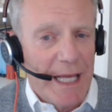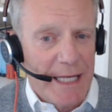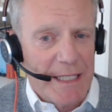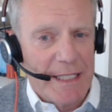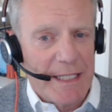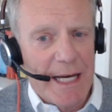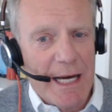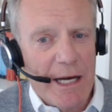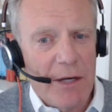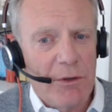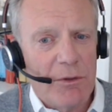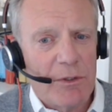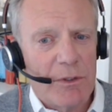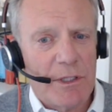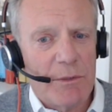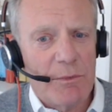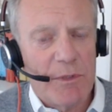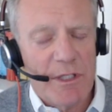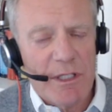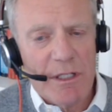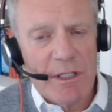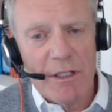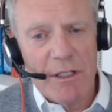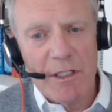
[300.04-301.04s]
let out
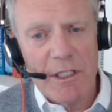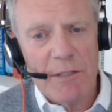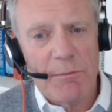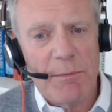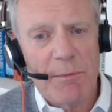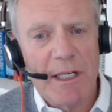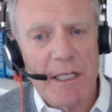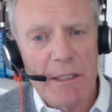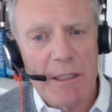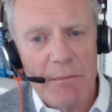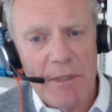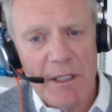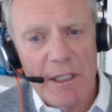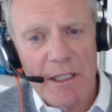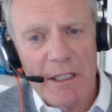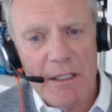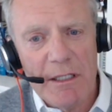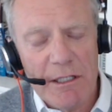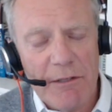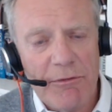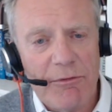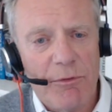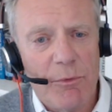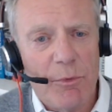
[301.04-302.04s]
and we started spending money
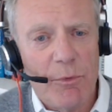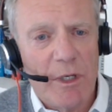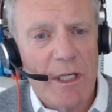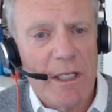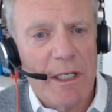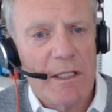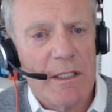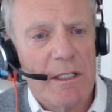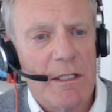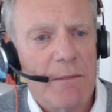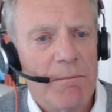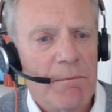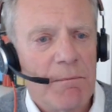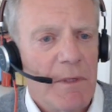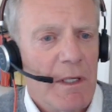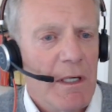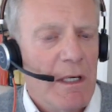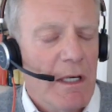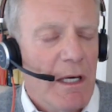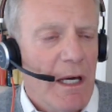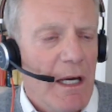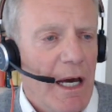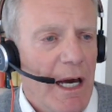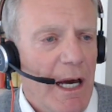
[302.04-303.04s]
in different ways
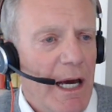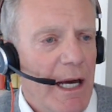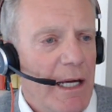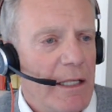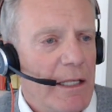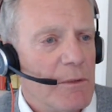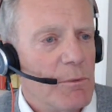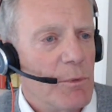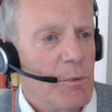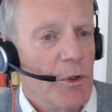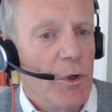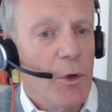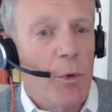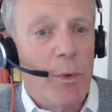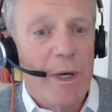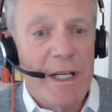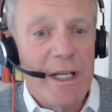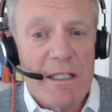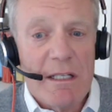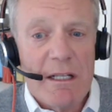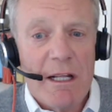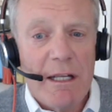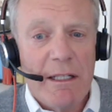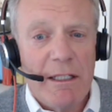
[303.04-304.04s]
and we all
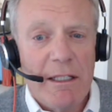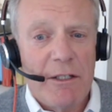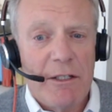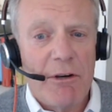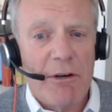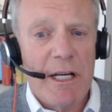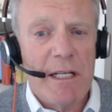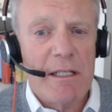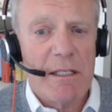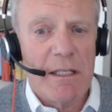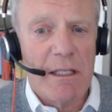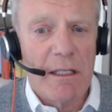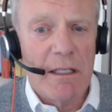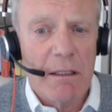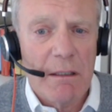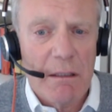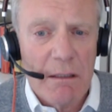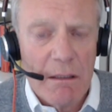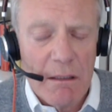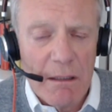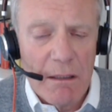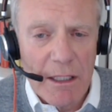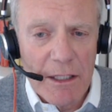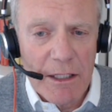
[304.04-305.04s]
went slightly crazy,
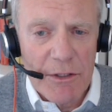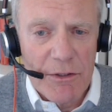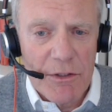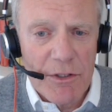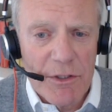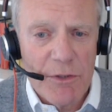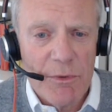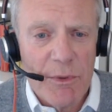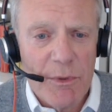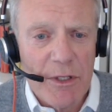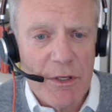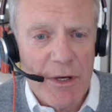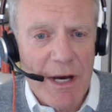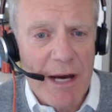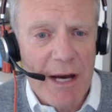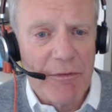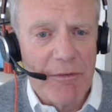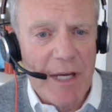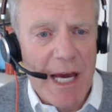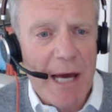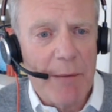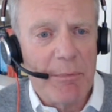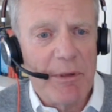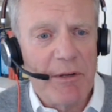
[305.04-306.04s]
like right. you do when you
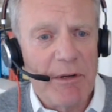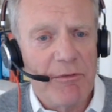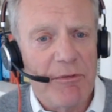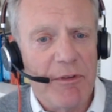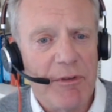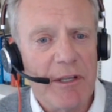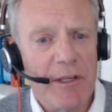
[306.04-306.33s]
have cabin